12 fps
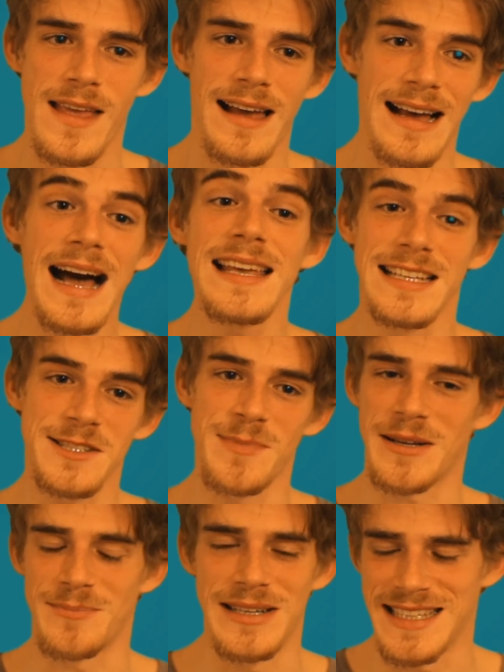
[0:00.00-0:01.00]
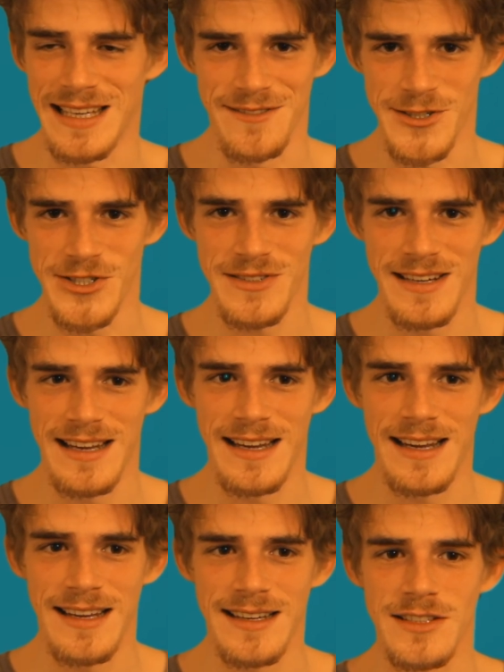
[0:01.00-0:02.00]
I expect my television
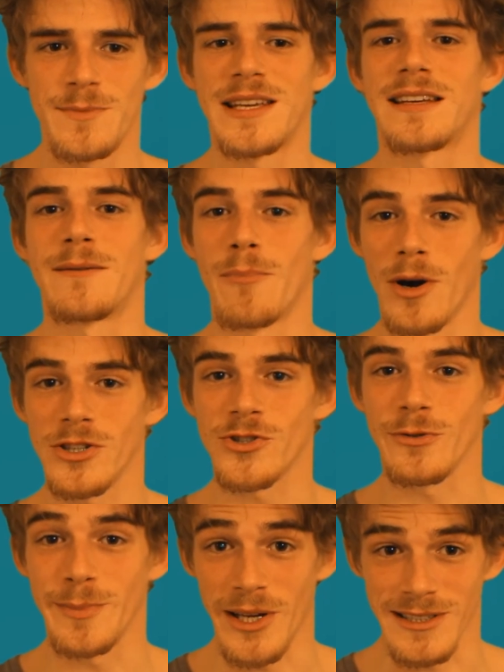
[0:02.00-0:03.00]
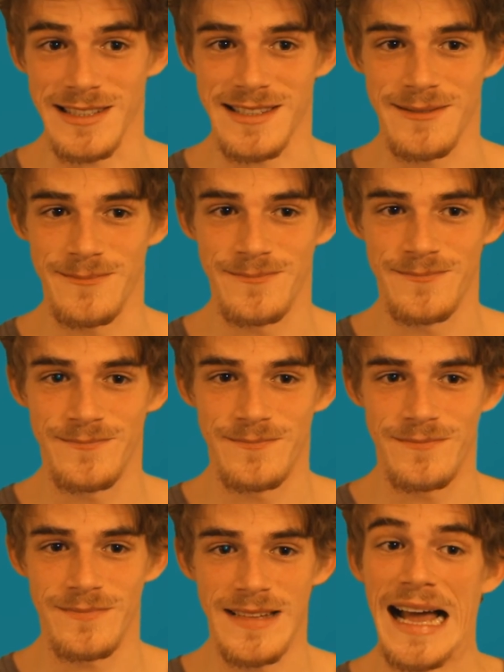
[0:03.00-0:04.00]
to be an impartial box.
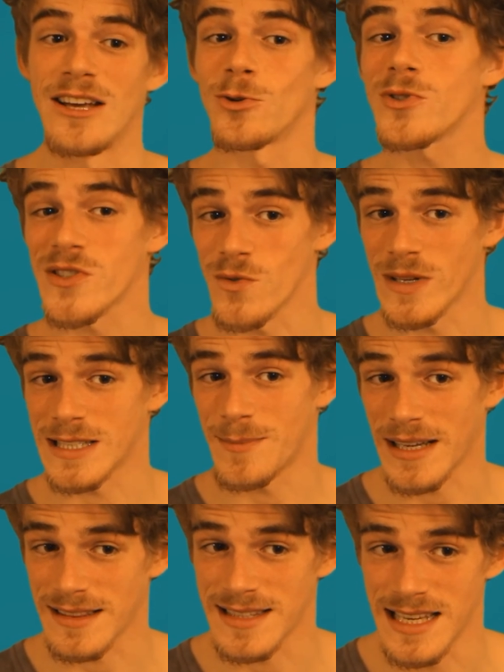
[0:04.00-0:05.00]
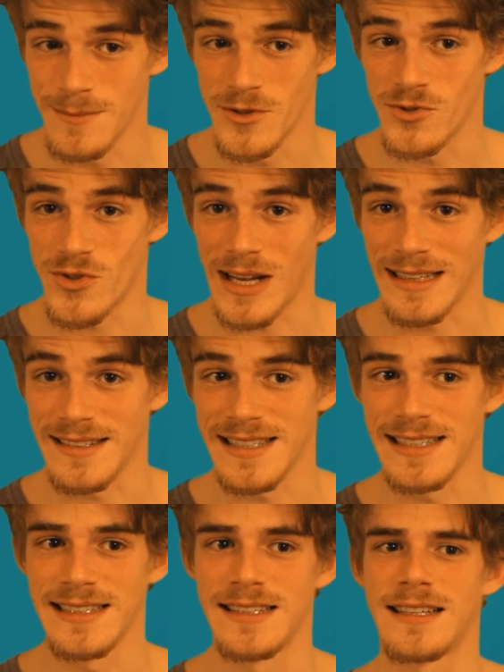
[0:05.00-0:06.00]
I also expect the same
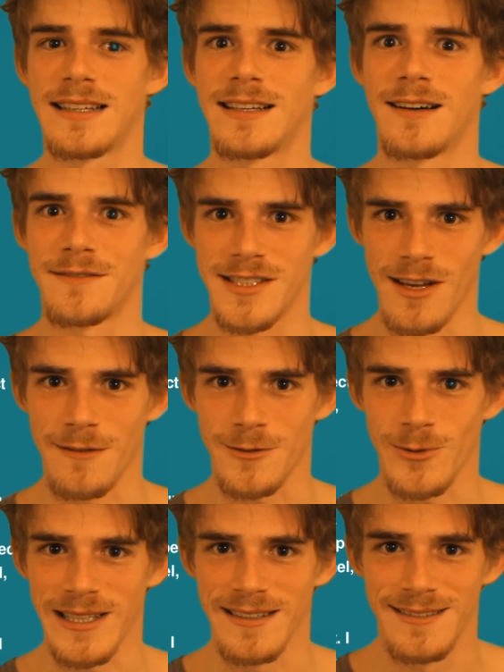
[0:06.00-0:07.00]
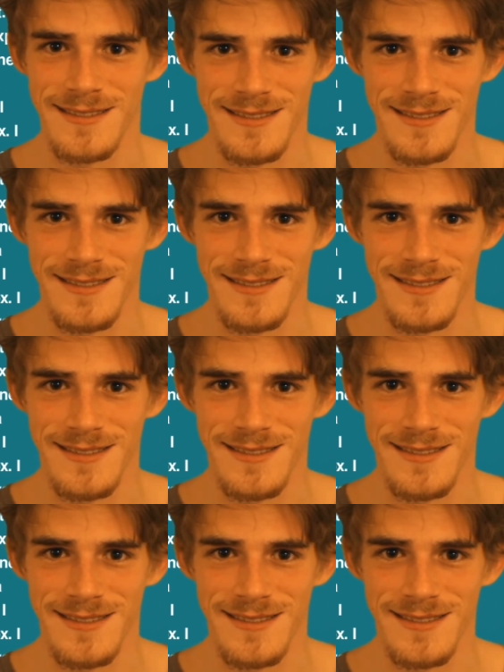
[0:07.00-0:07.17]
neutrality of software.